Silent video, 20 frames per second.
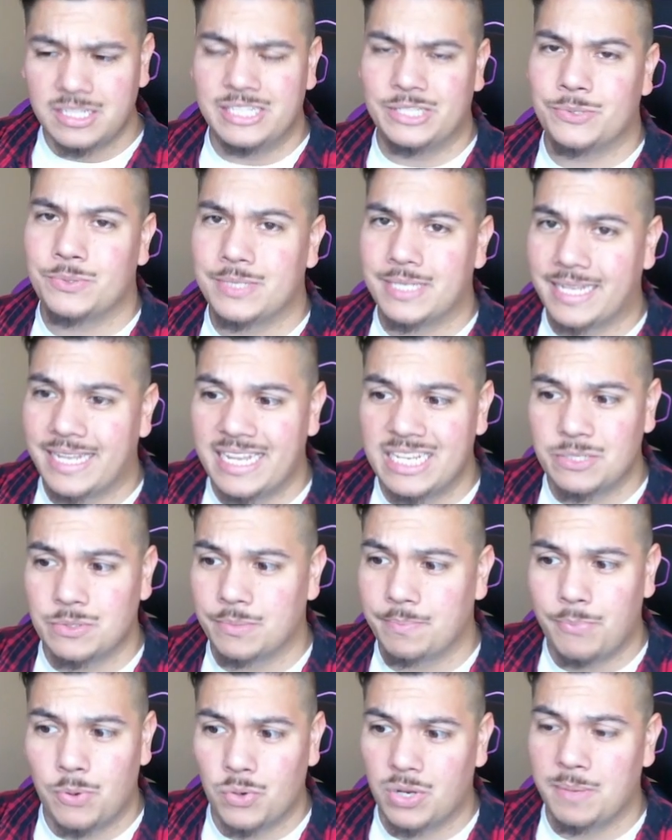This was the case
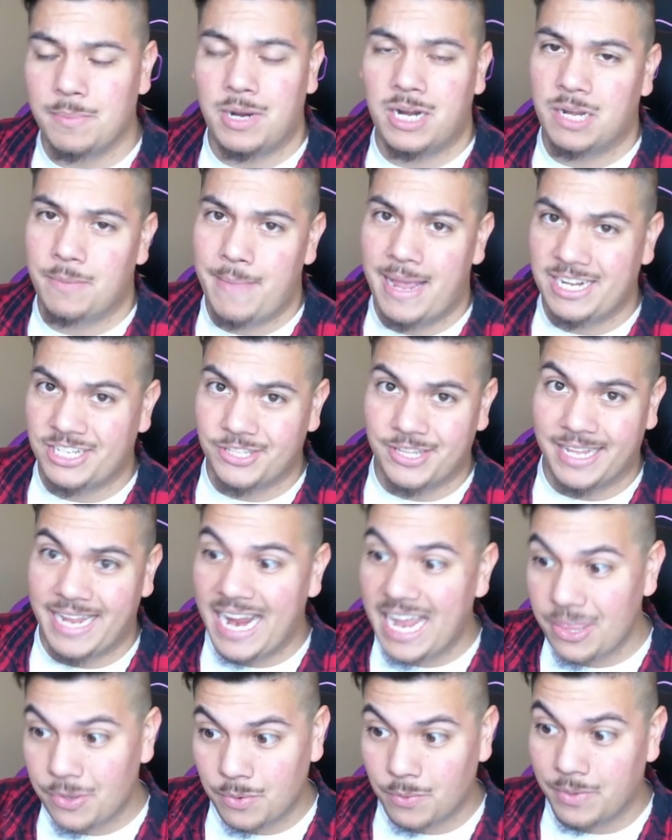with Pokemon and Magic the
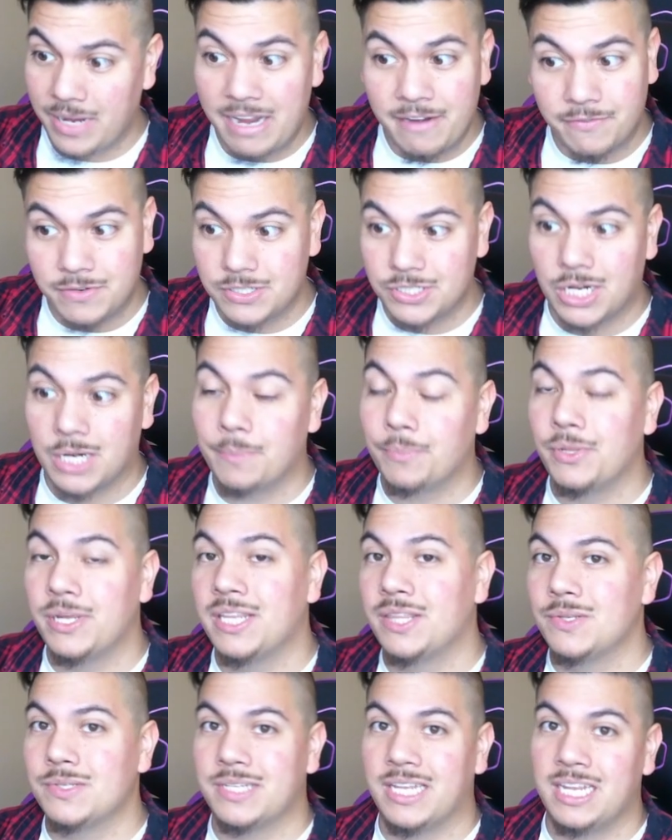Gathering when I first started
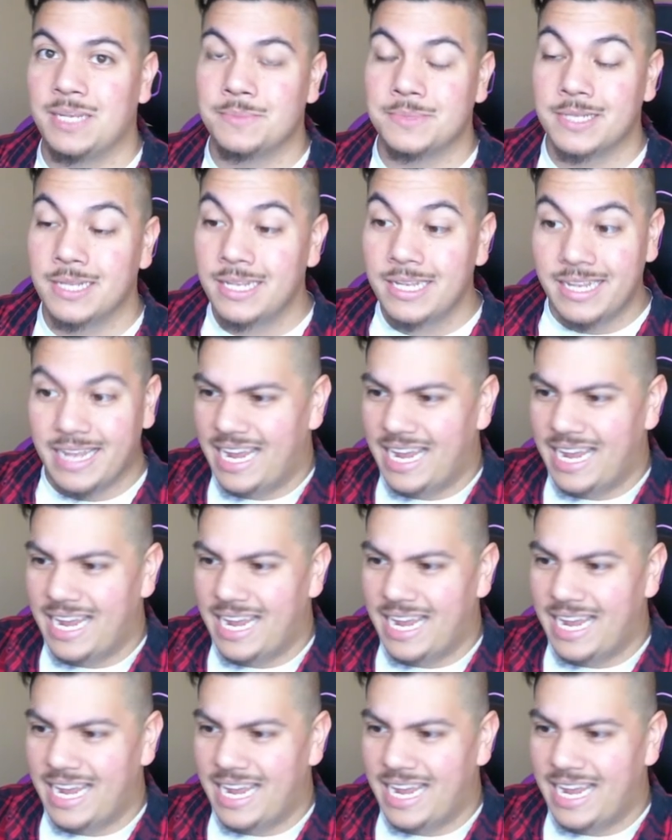playing those games.